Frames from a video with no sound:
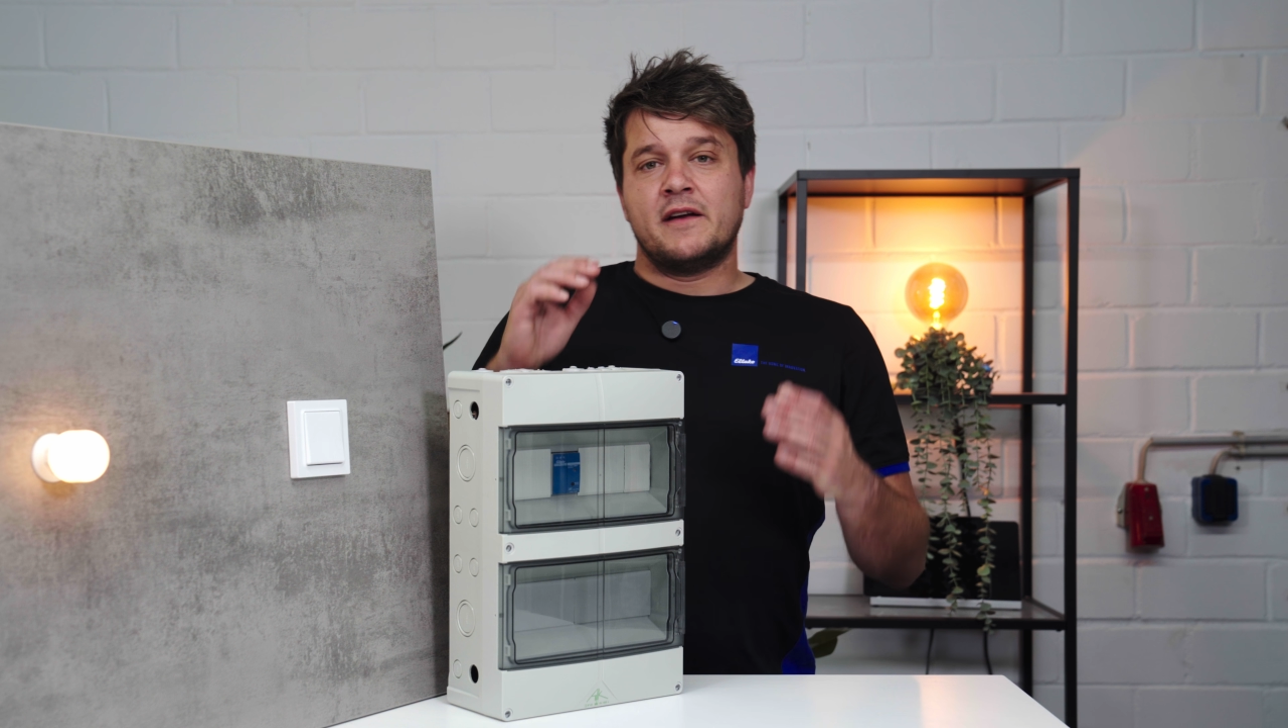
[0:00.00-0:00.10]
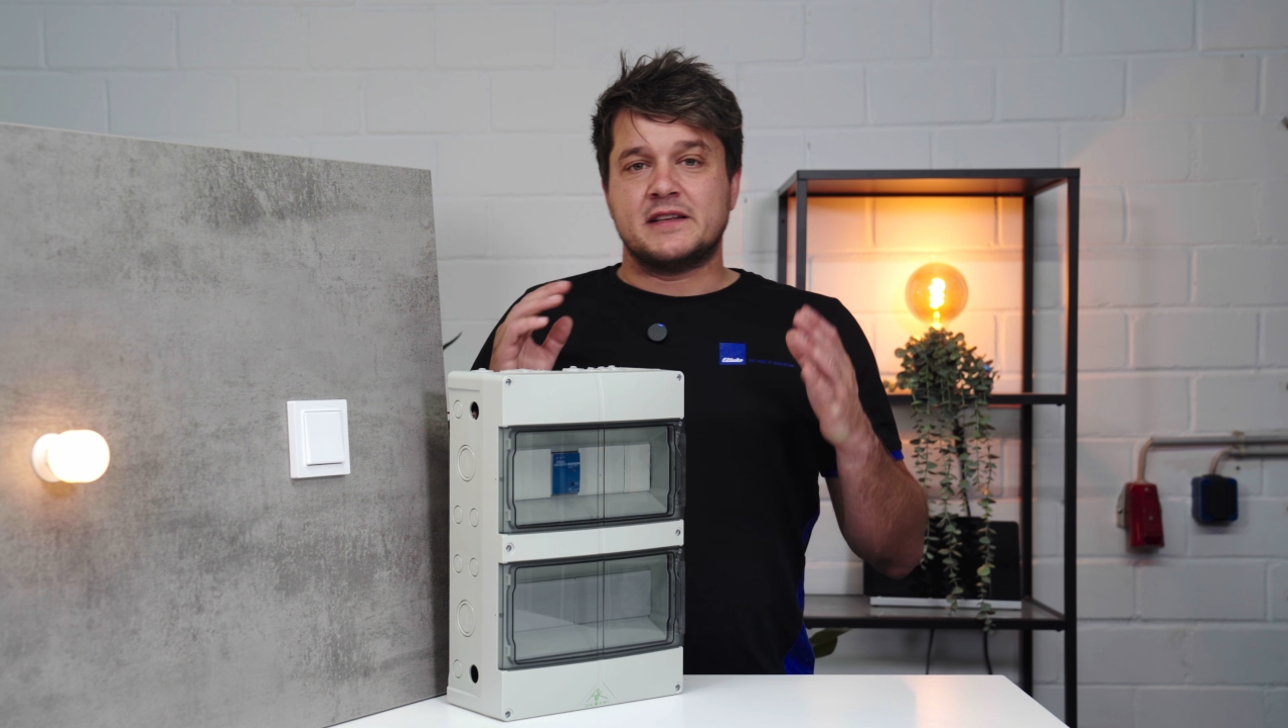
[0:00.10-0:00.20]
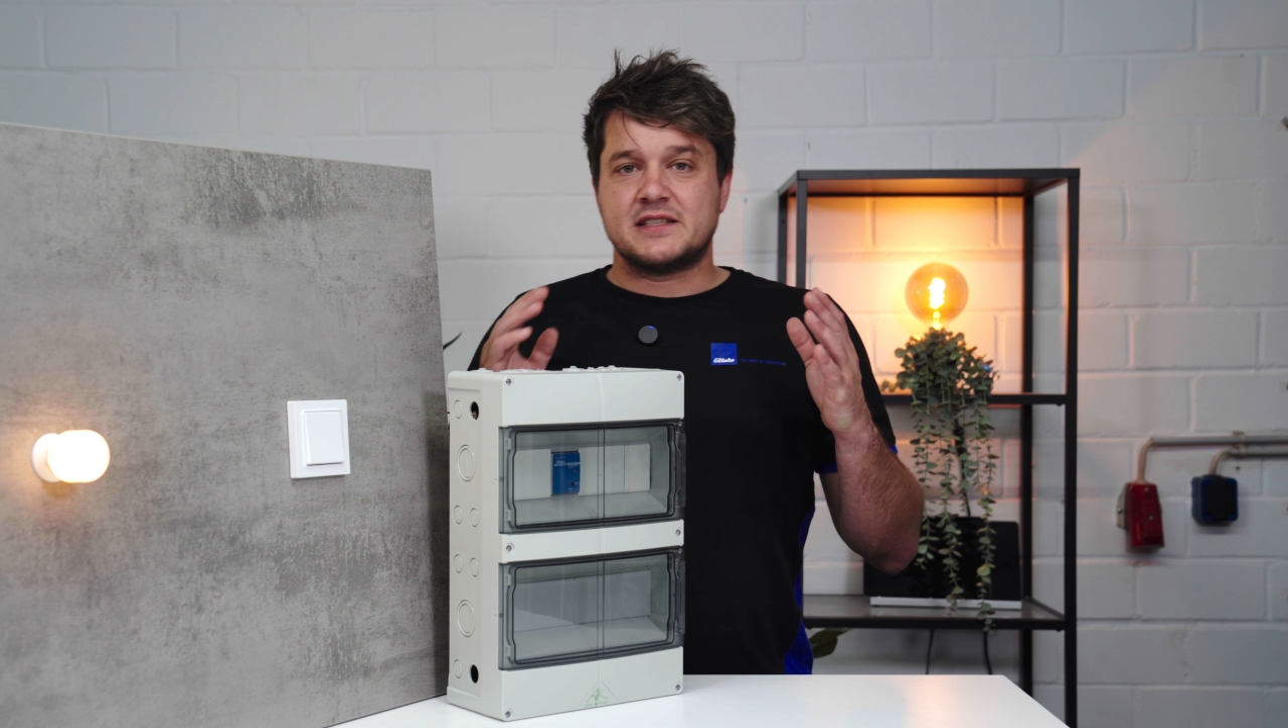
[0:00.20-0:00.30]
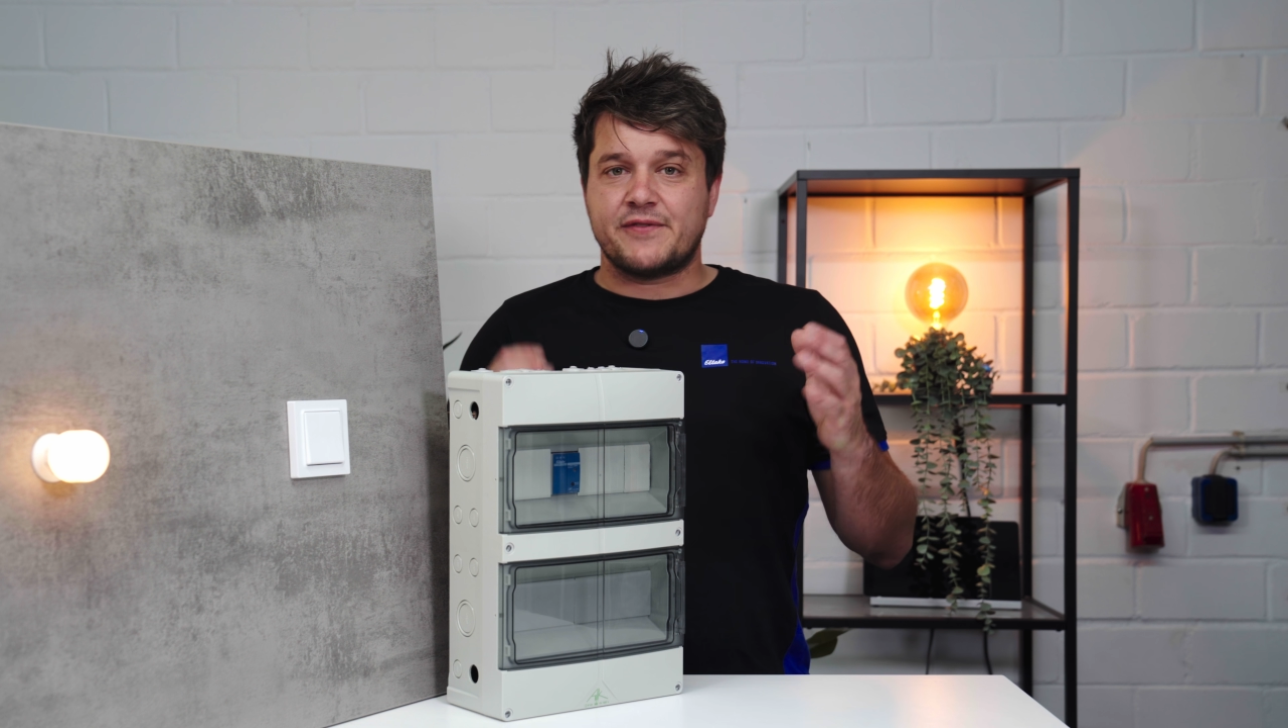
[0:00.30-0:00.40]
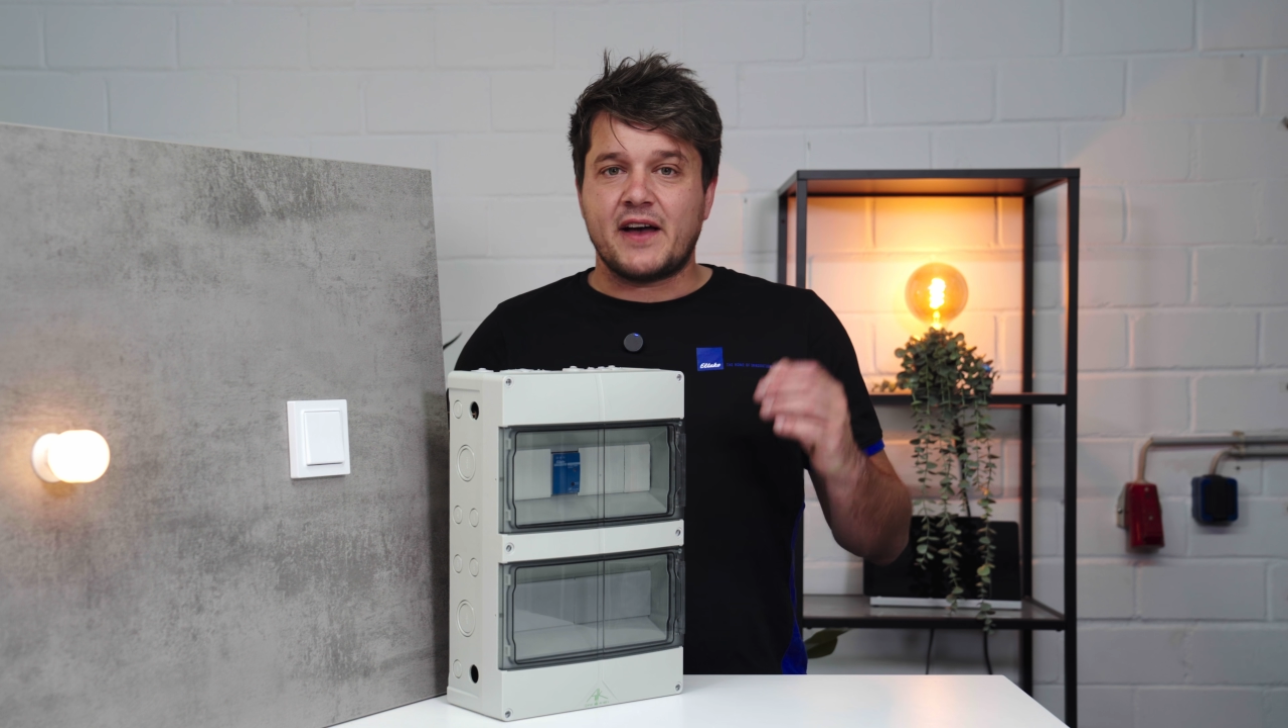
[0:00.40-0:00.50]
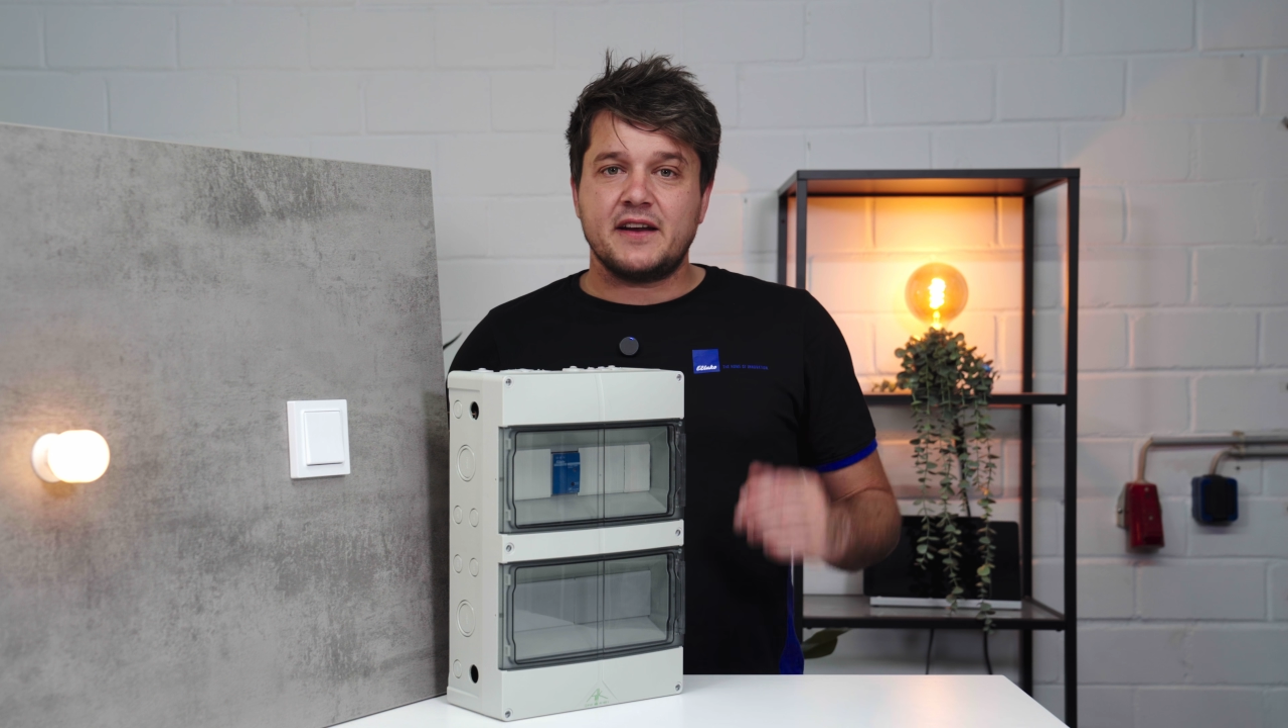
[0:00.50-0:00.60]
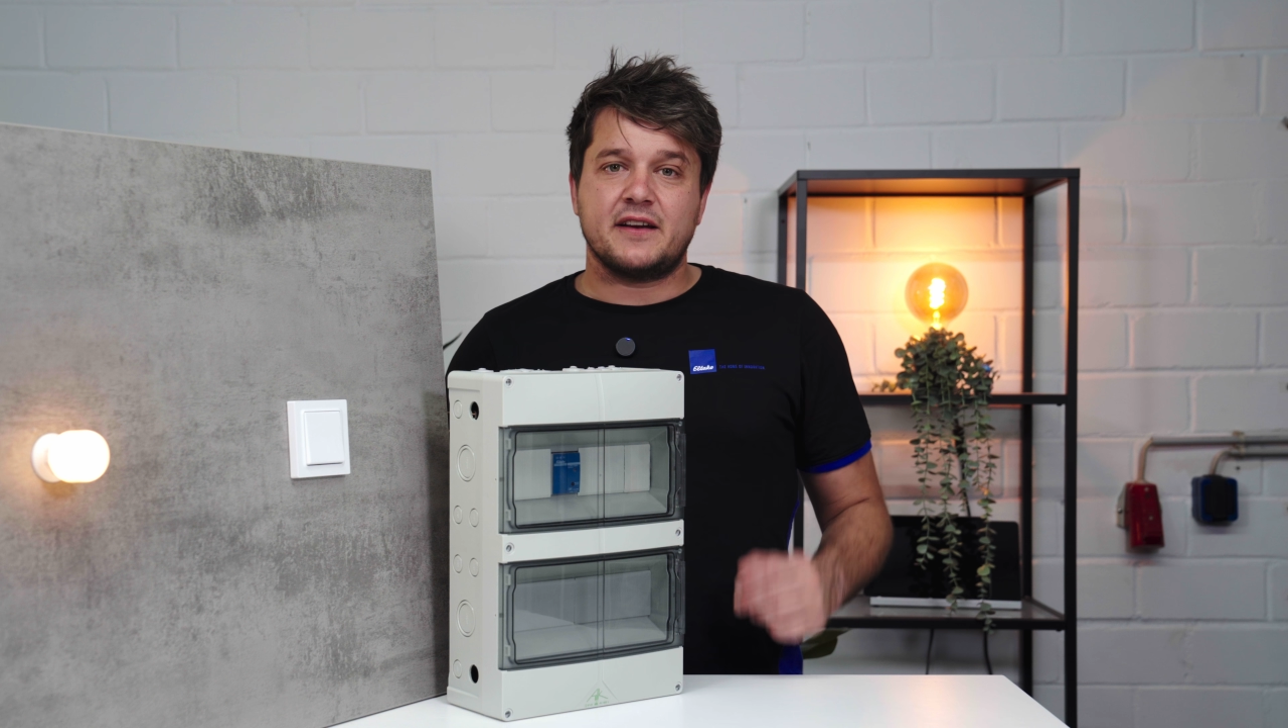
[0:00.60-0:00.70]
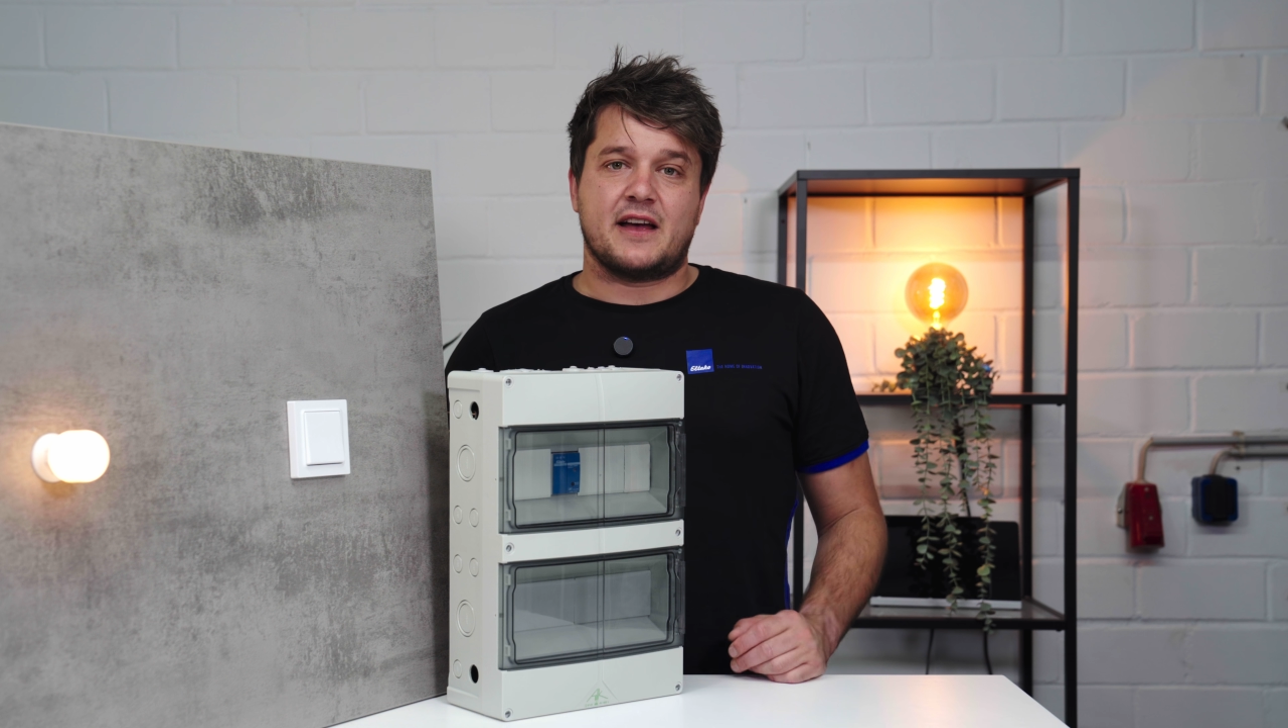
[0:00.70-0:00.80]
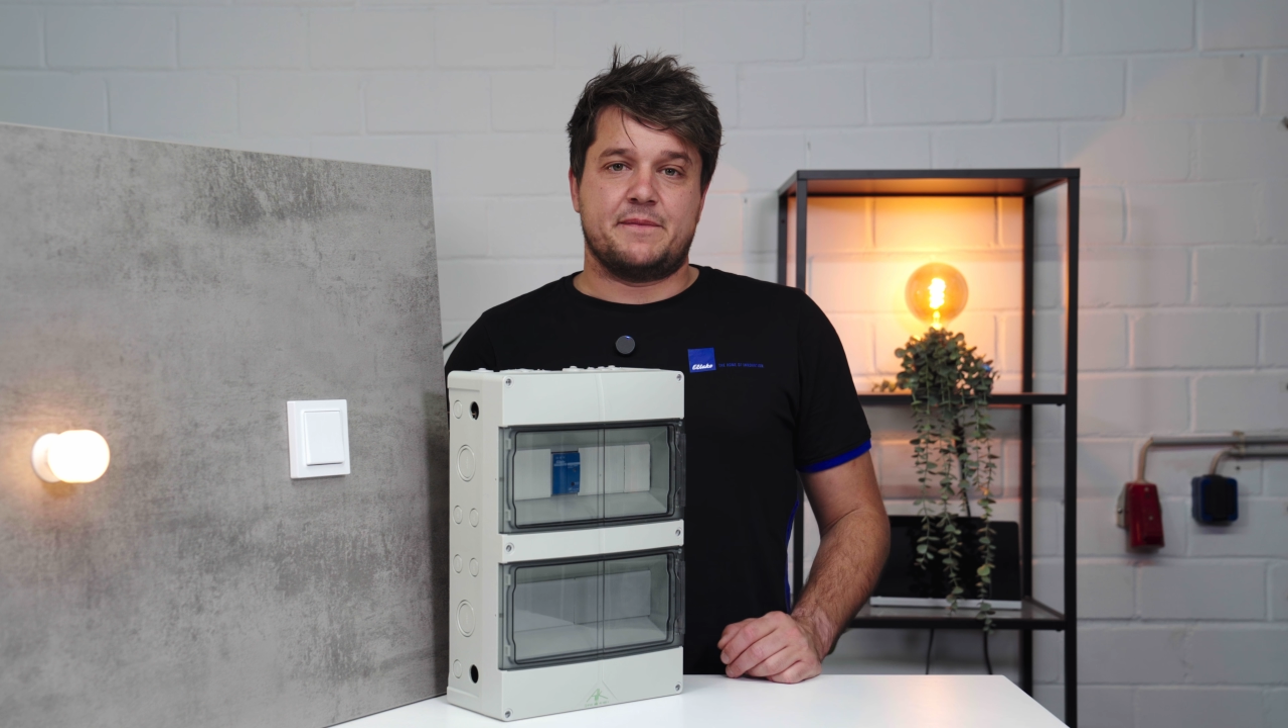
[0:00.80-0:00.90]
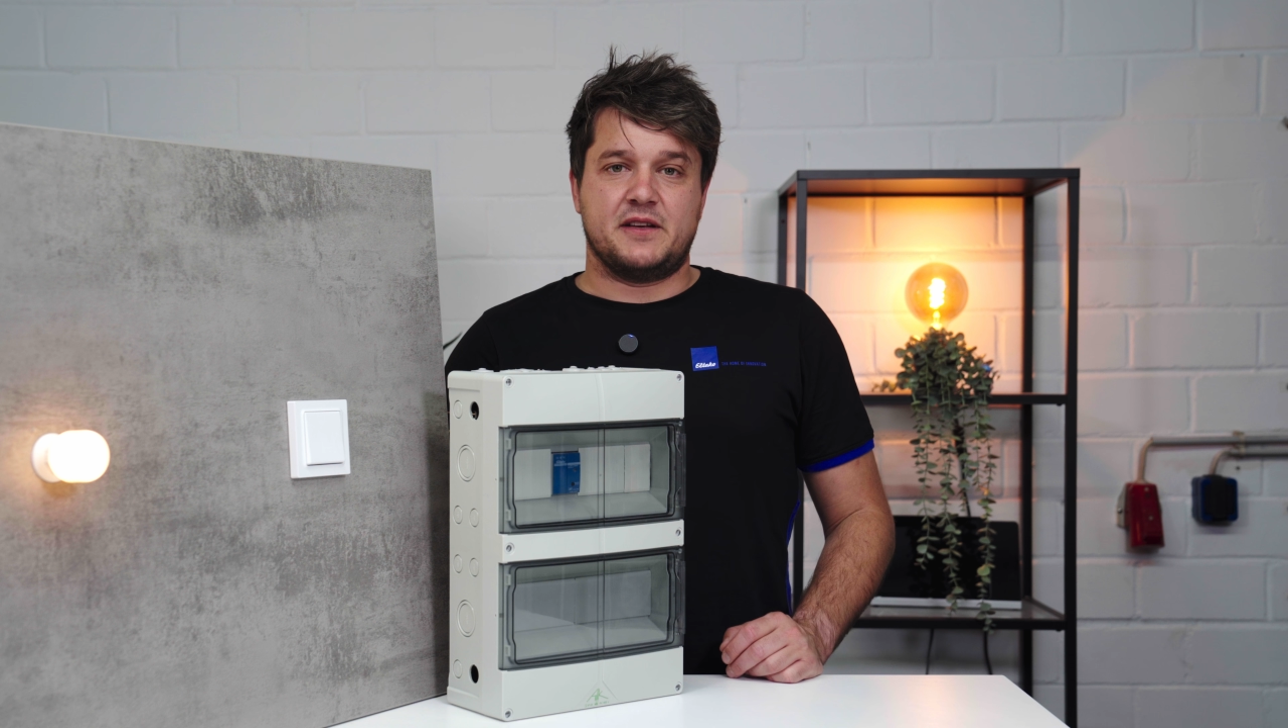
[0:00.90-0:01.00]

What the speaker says: Furthermore,